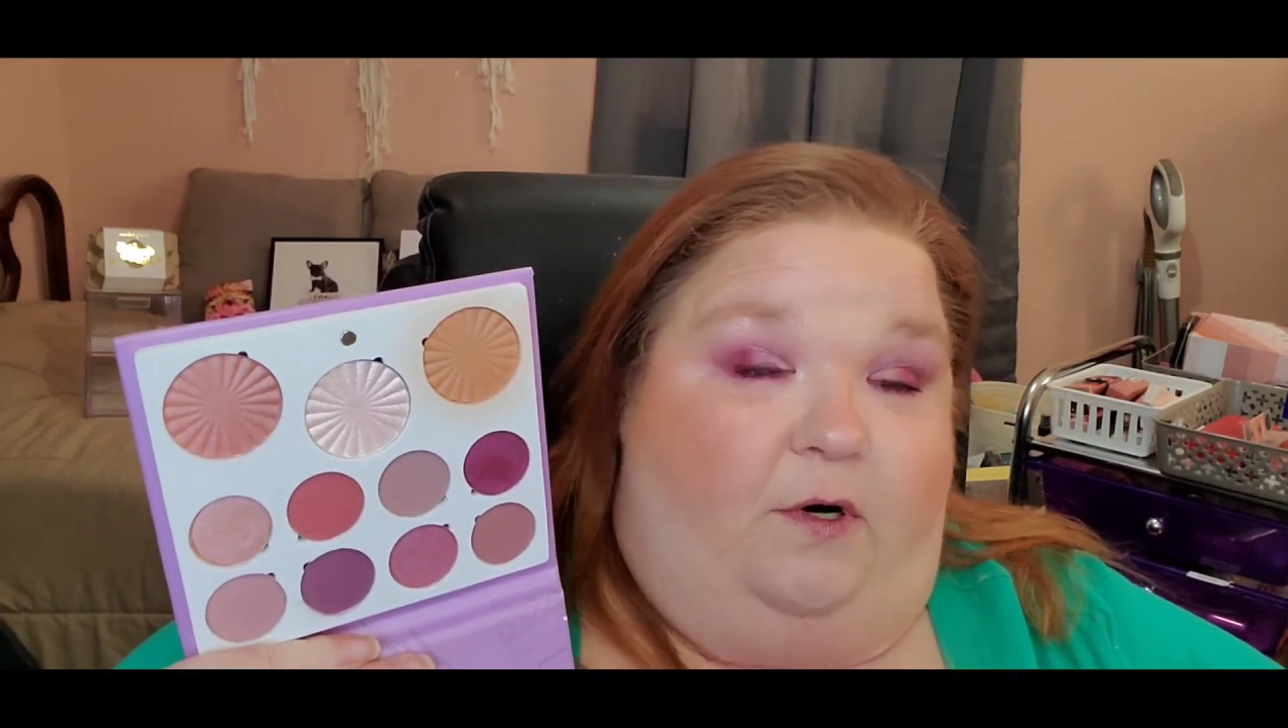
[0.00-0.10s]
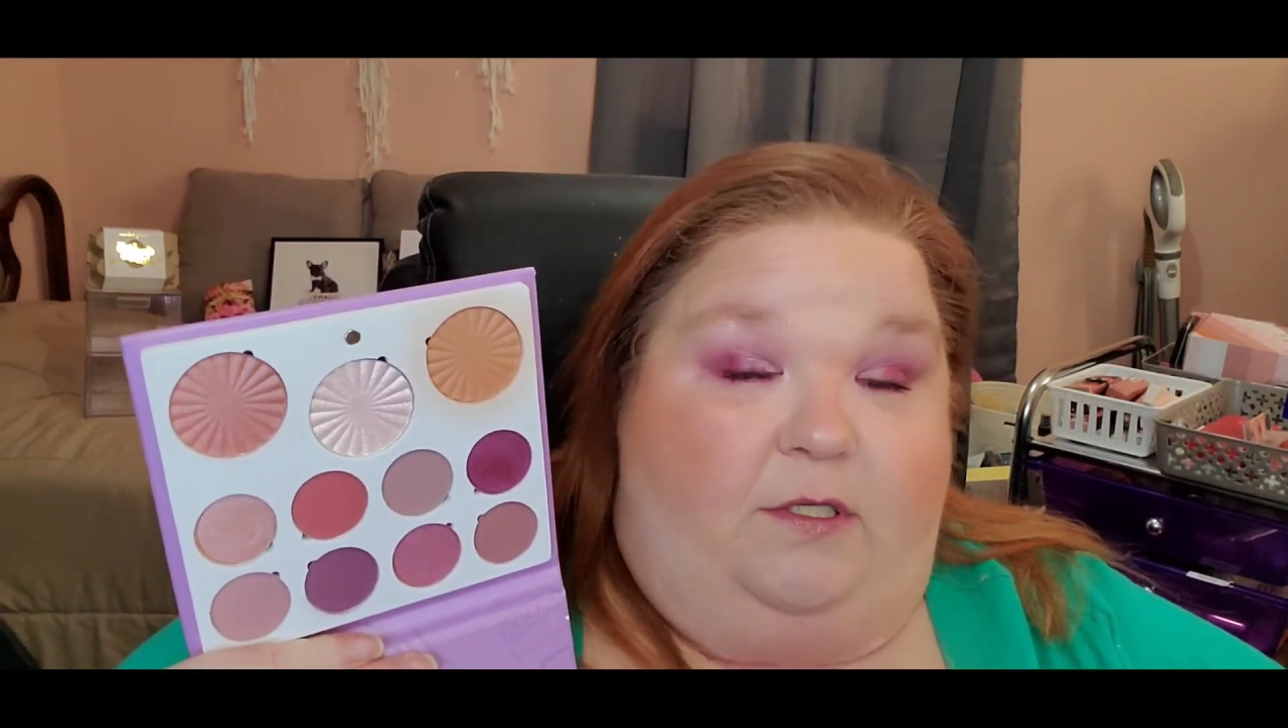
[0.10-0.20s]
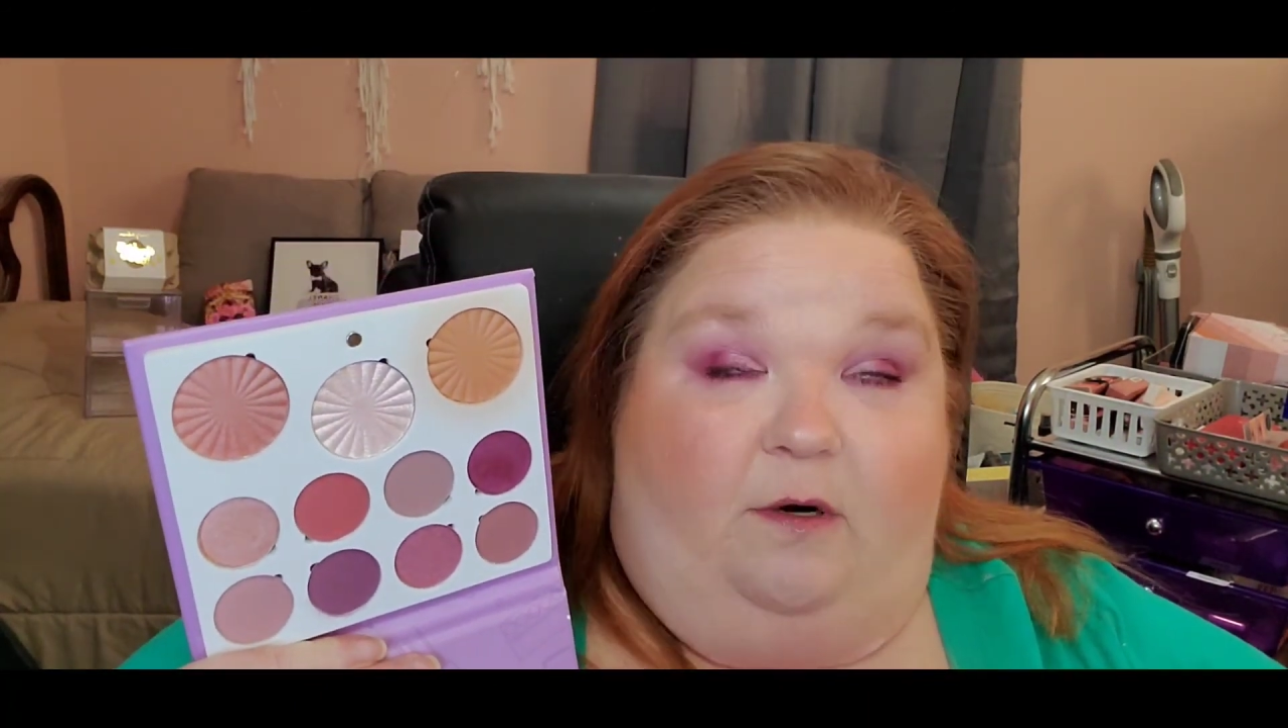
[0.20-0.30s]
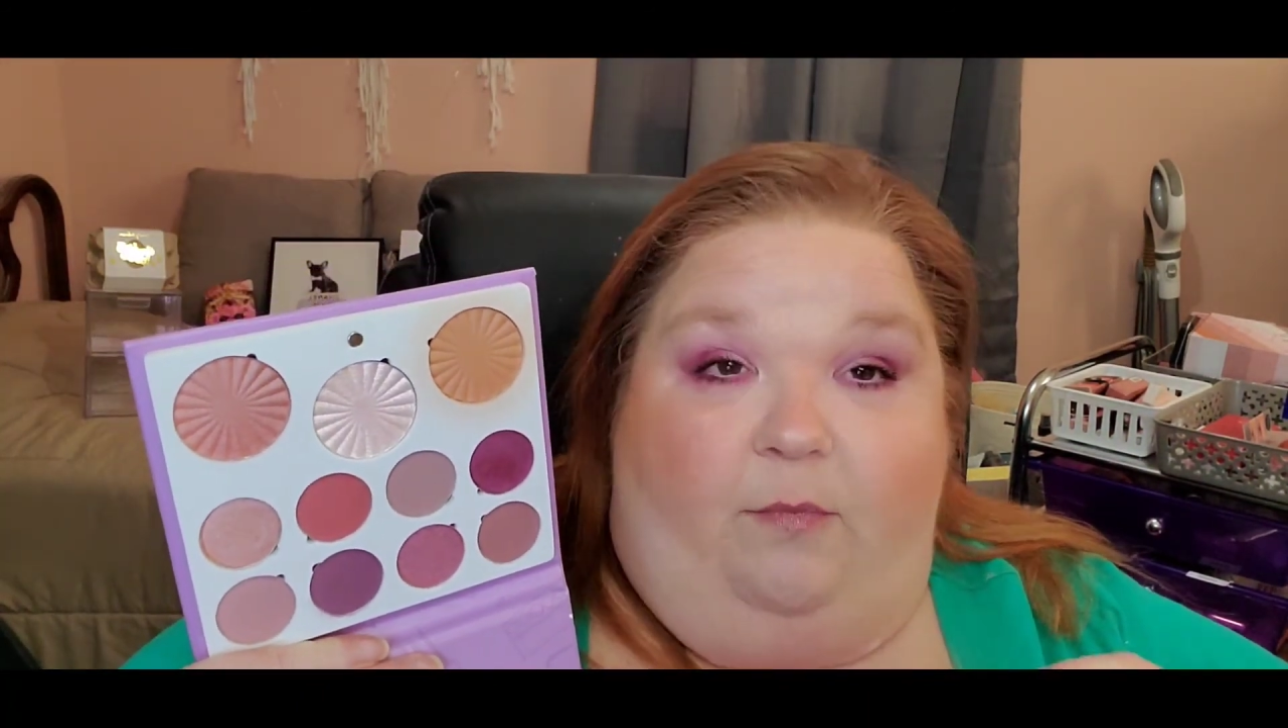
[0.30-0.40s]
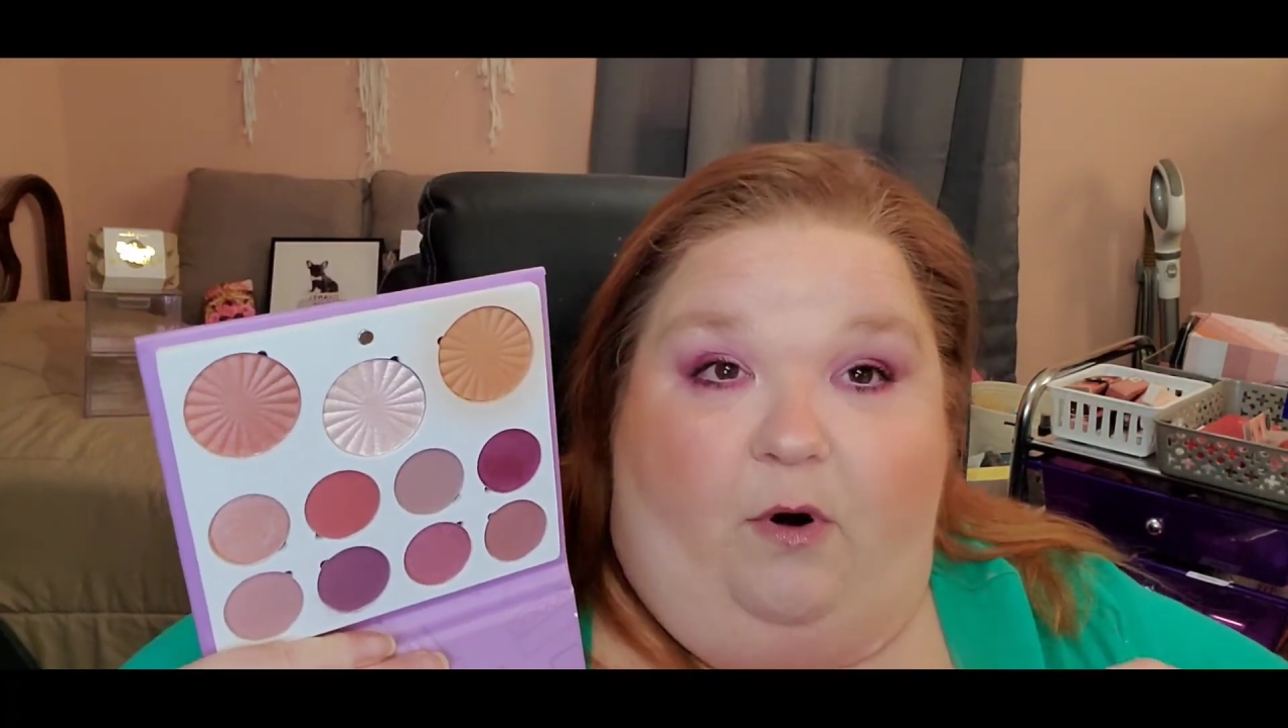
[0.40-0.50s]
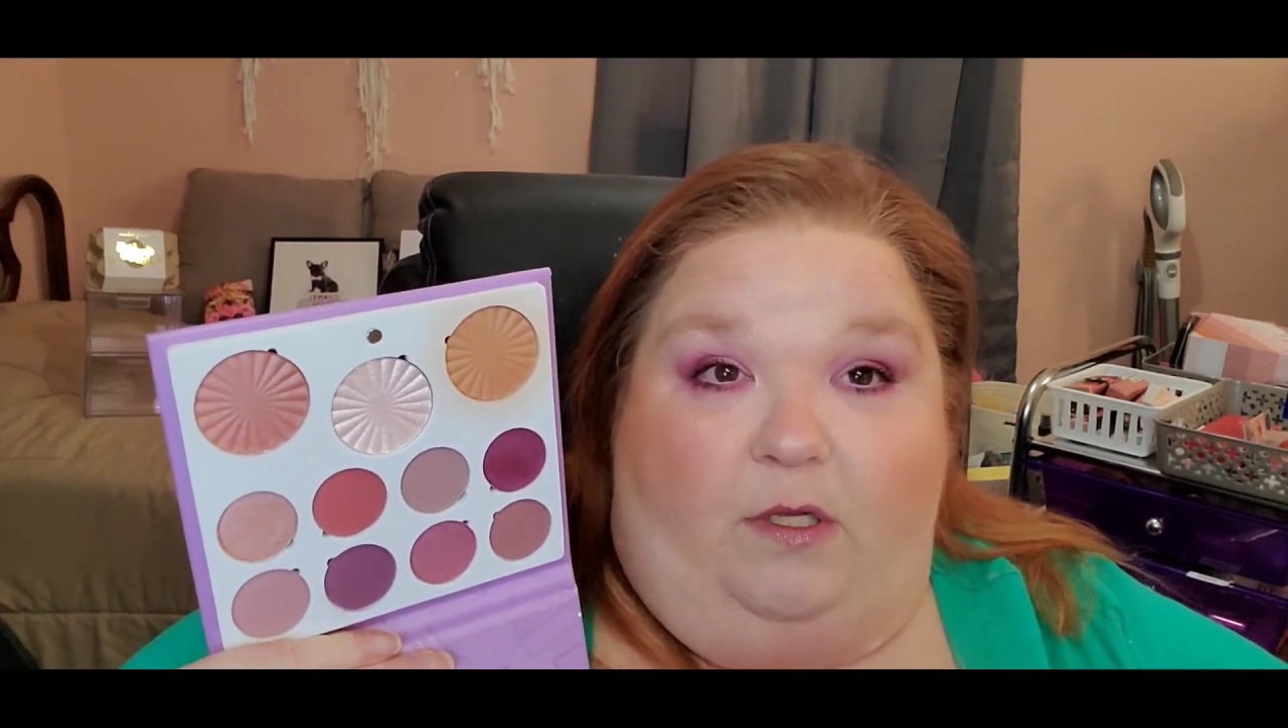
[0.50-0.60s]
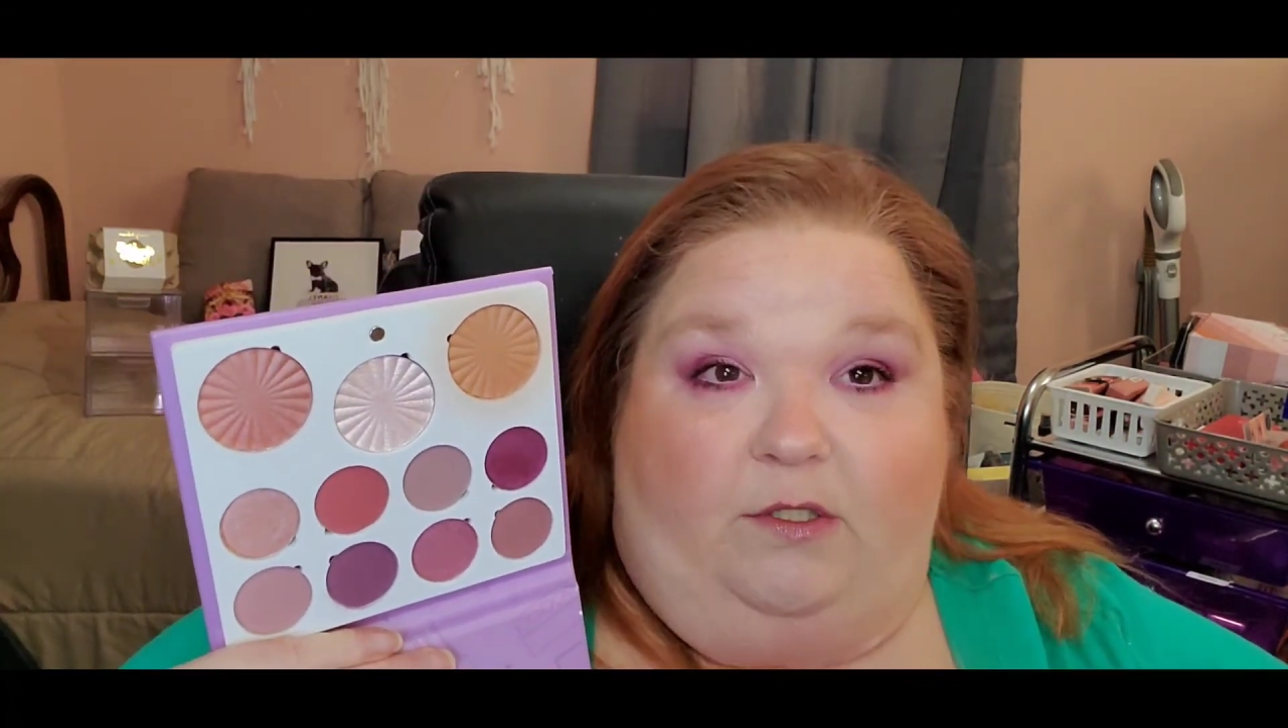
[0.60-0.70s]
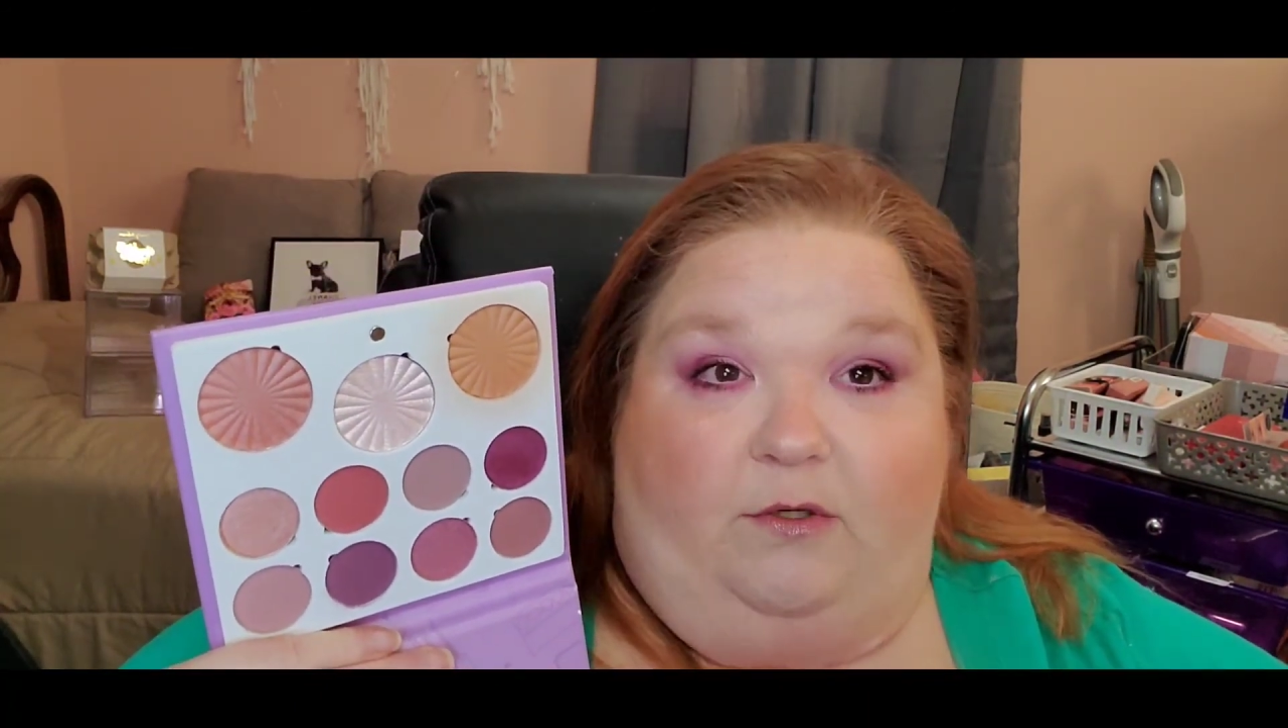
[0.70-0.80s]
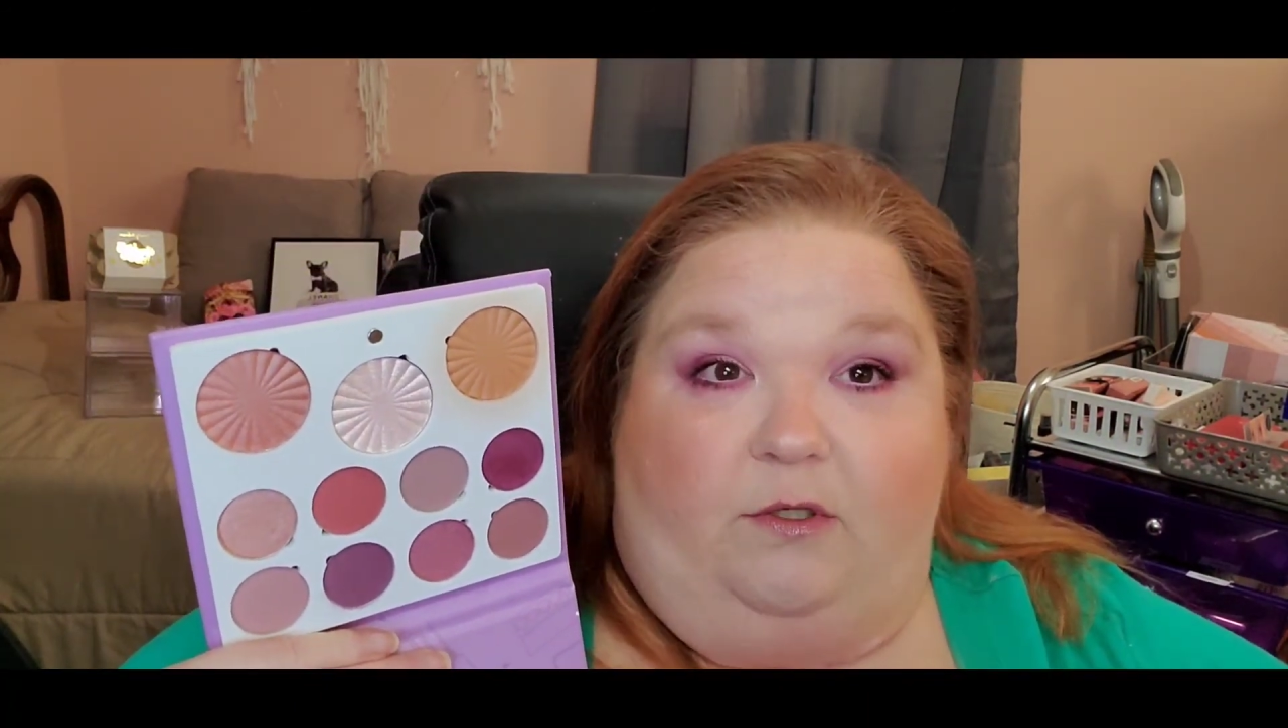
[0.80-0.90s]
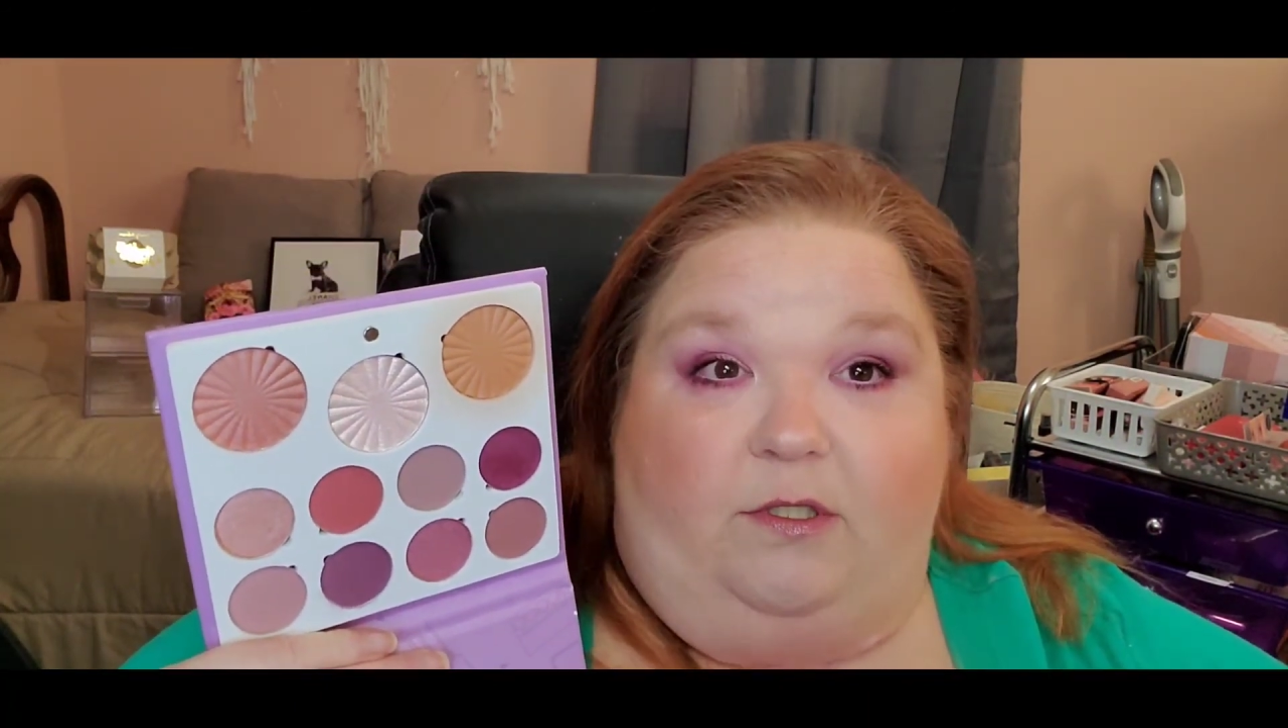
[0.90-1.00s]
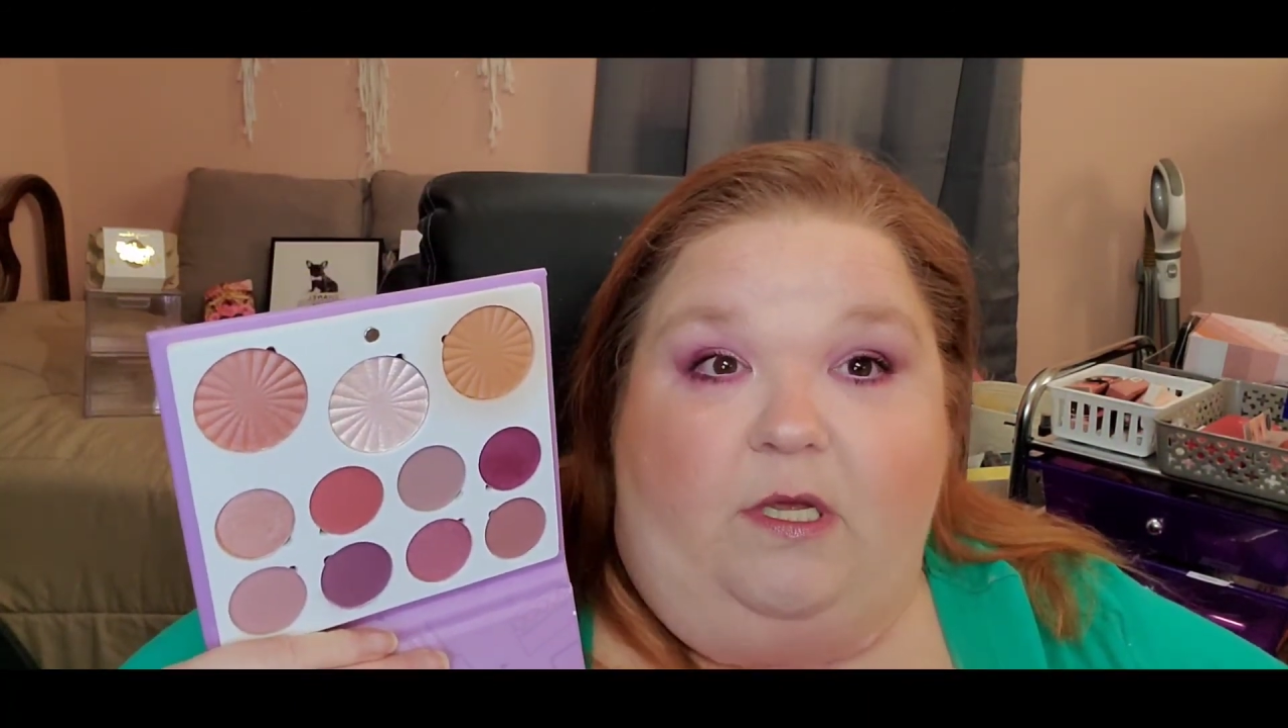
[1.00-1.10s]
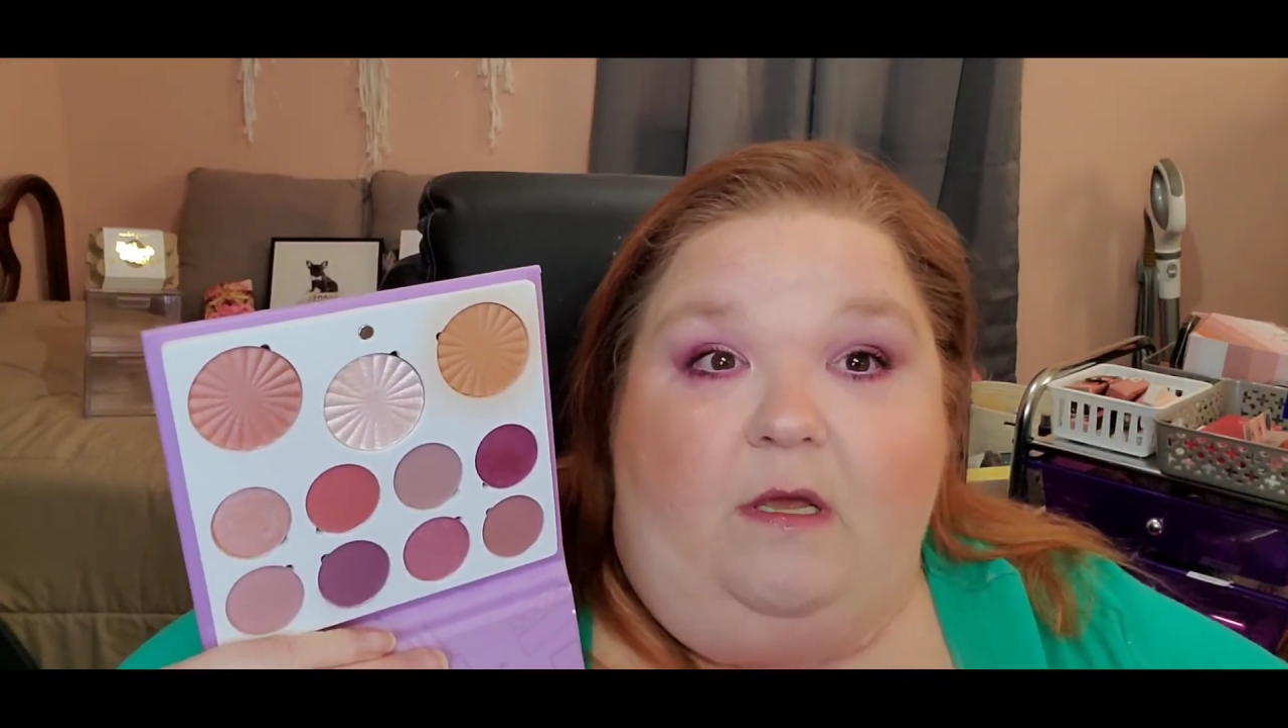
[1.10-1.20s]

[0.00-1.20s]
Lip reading: as their bronzers